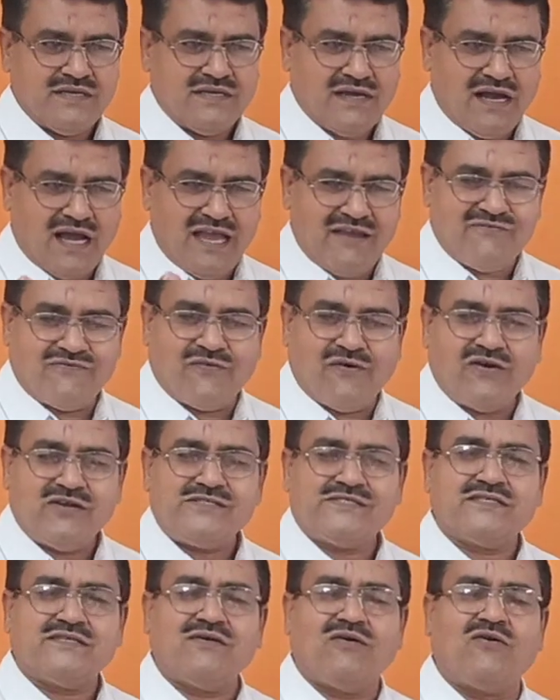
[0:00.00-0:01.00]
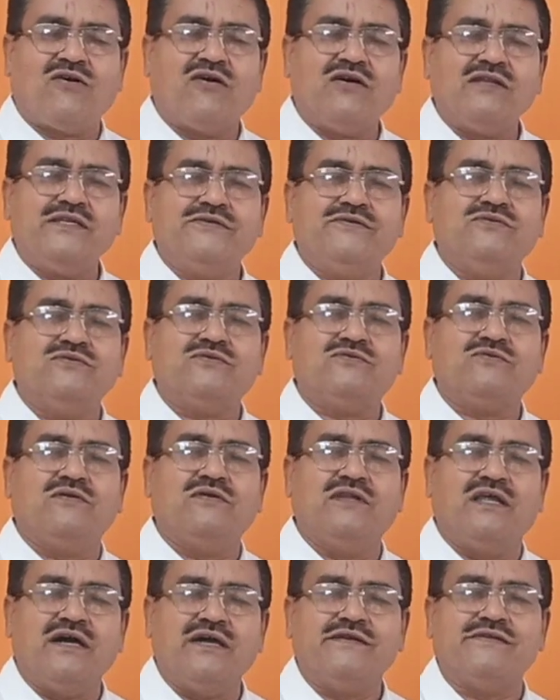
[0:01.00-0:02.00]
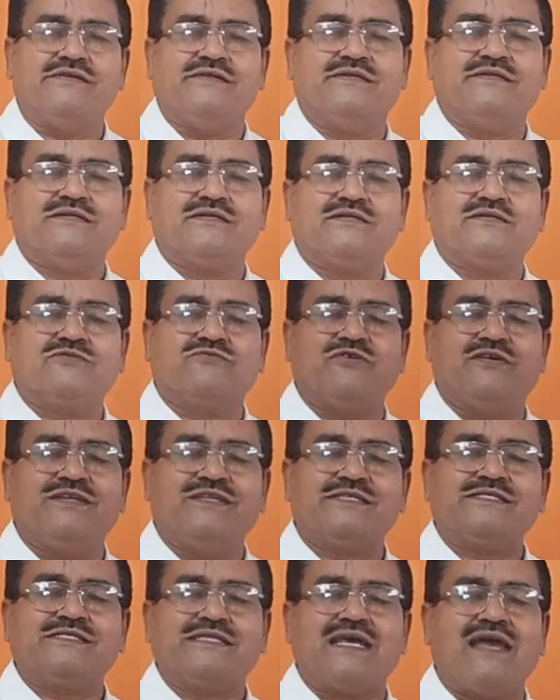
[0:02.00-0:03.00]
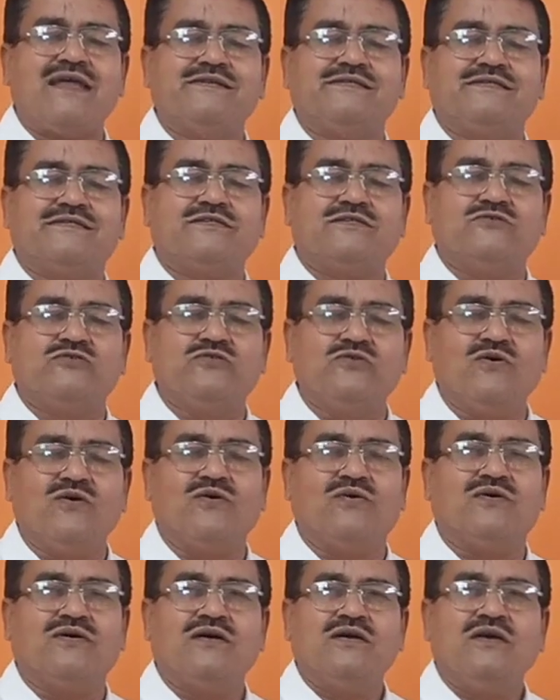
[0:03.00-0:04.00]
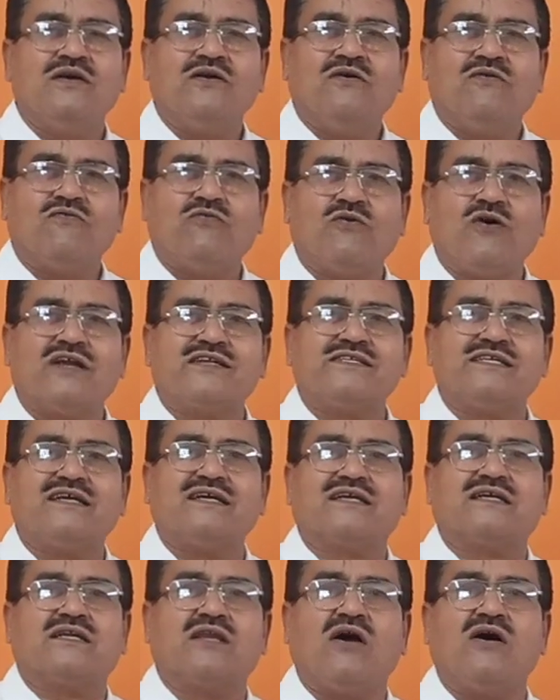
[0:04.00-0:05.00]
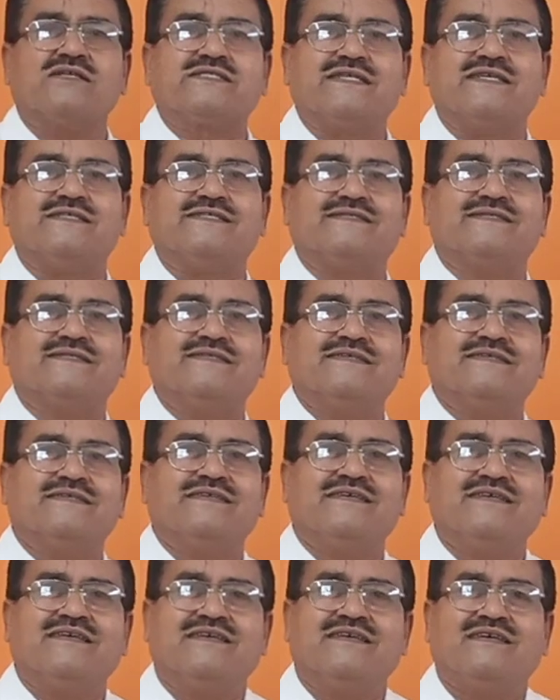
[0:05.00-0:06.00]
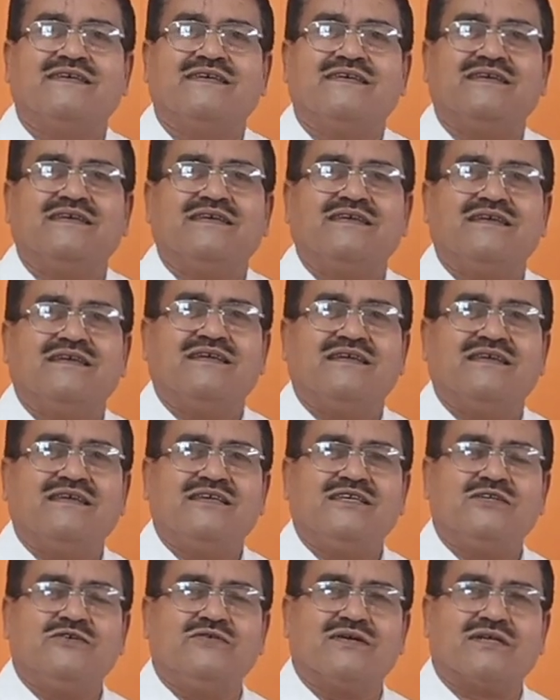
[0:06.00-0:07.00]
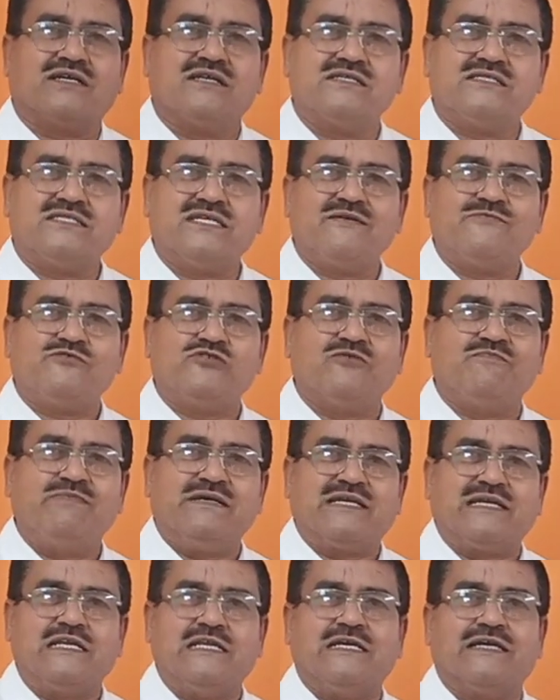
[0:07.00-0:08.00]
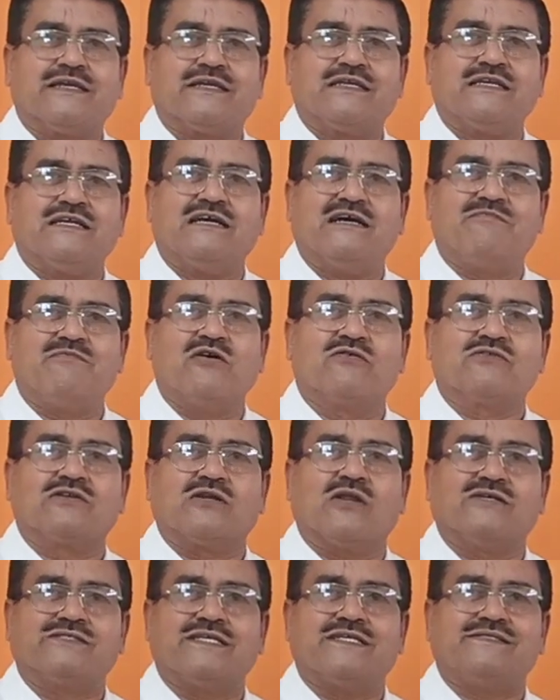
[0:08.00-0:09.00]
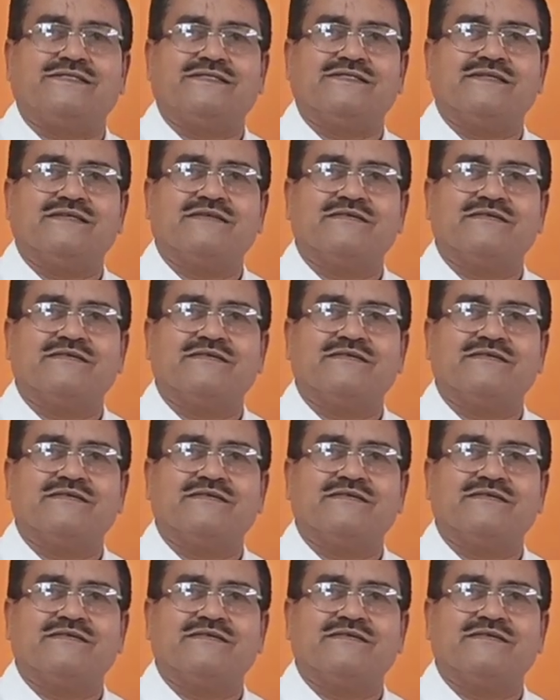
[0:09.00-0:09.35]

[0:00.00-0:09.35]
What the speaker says: I want all you to learn, to understand, to know what a clause is. Your concept should be clear about clauses.